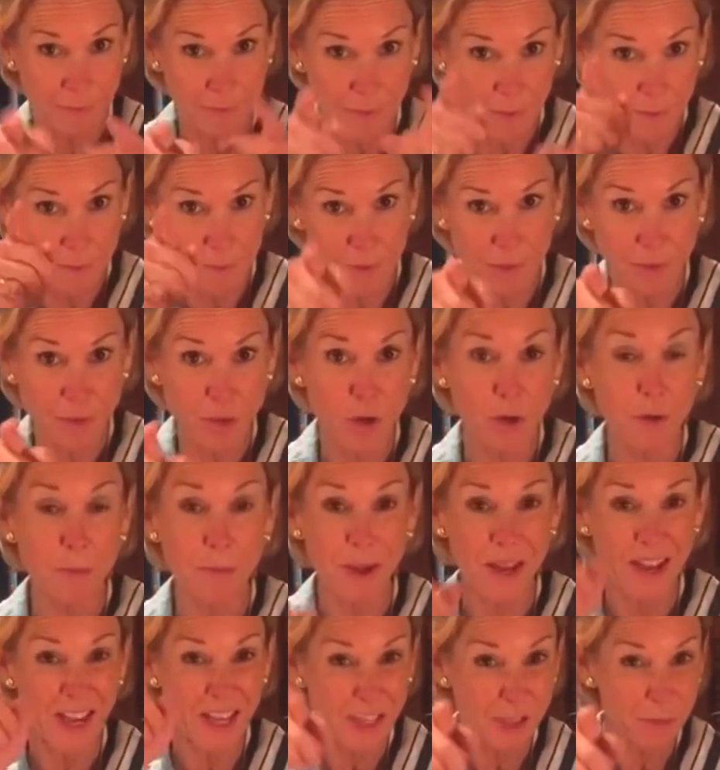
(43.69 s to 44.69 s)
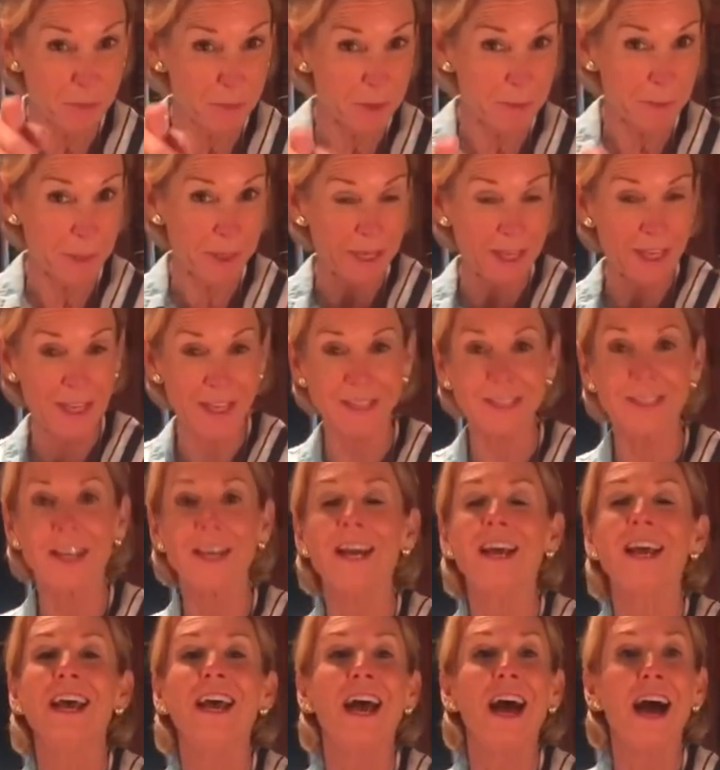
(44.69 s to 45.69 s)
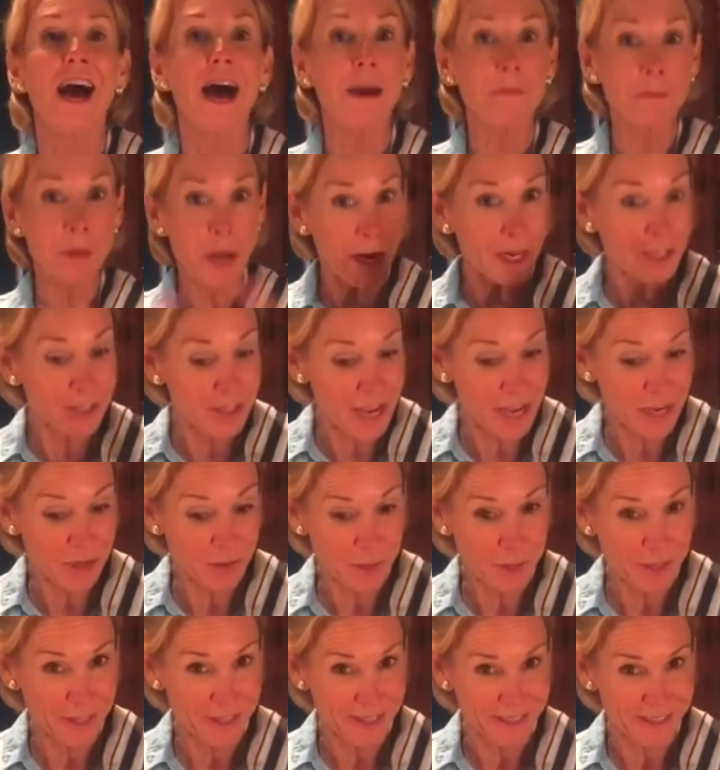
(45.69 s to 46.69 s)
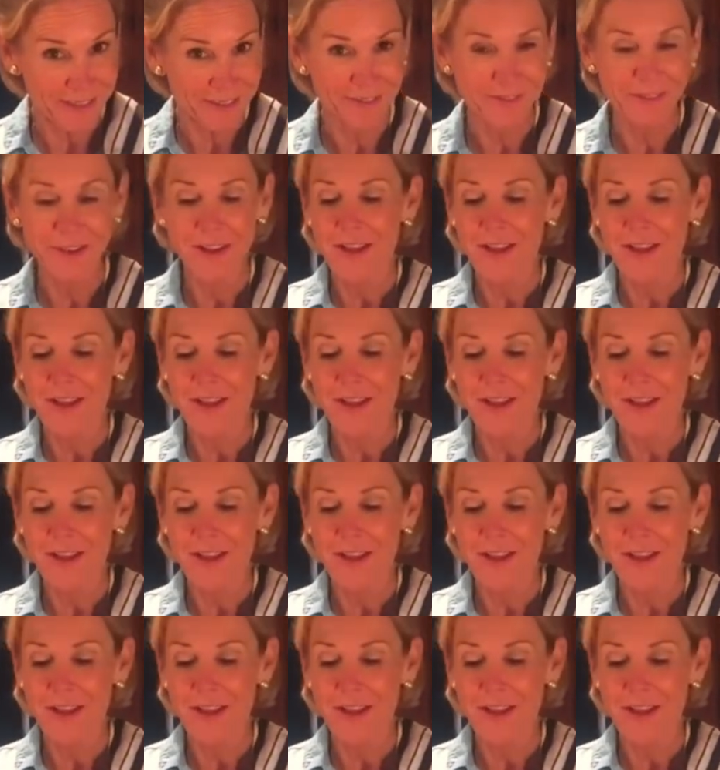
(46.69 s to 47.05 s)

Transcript: I'm talking to my husband and my kids. I'm not exaggerating here.